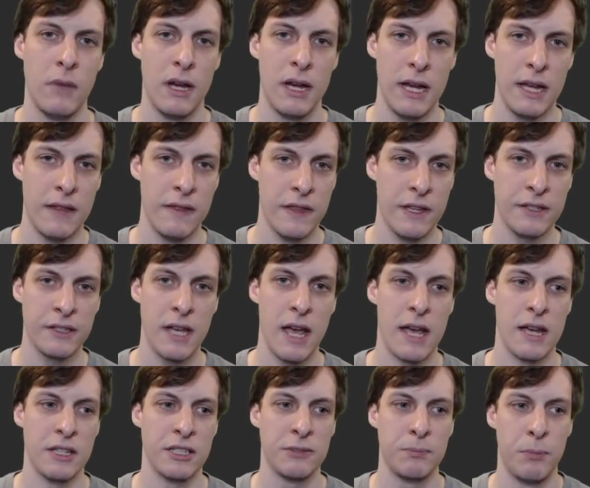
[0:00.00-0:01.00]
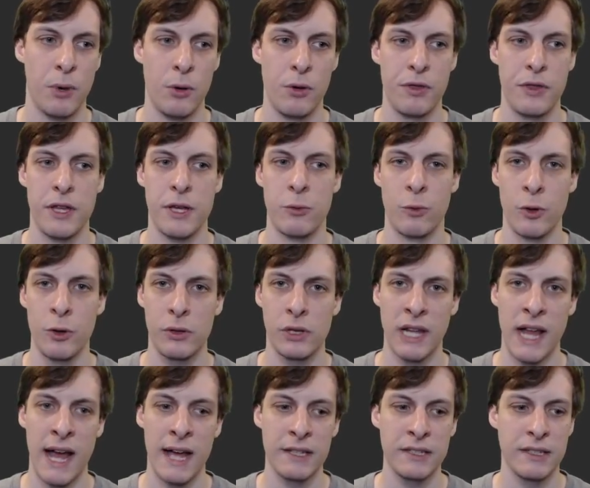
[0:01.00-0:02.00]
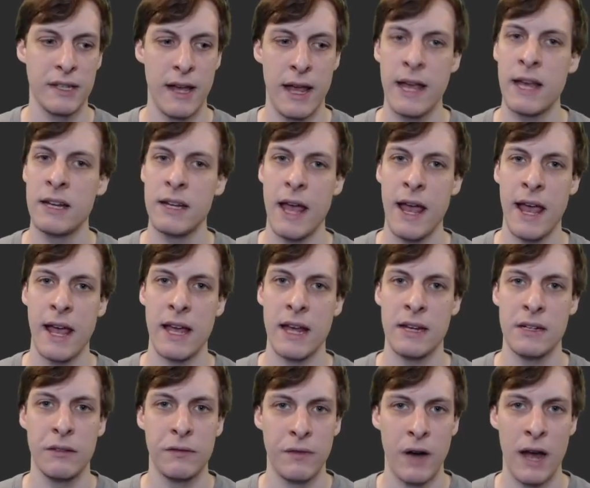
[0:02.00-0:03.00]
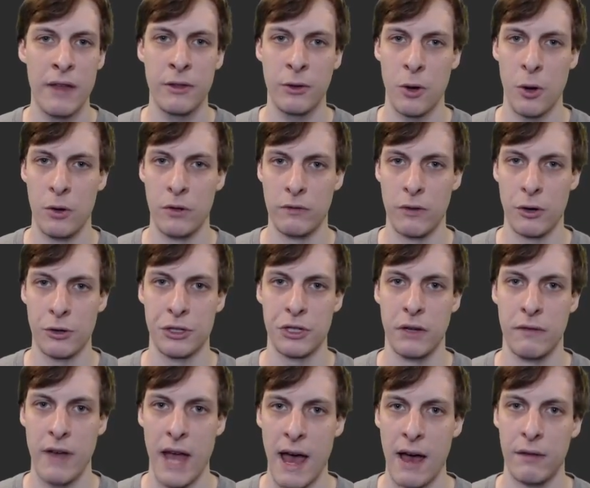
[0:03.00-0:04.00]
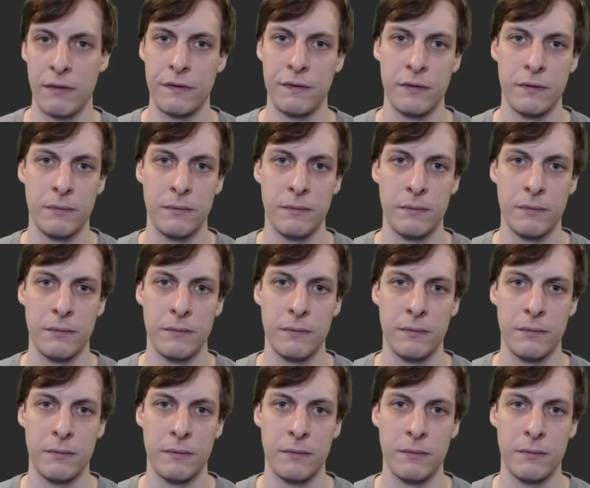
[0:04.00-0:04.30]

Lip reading: In this case, both the root class and A define their own version of f.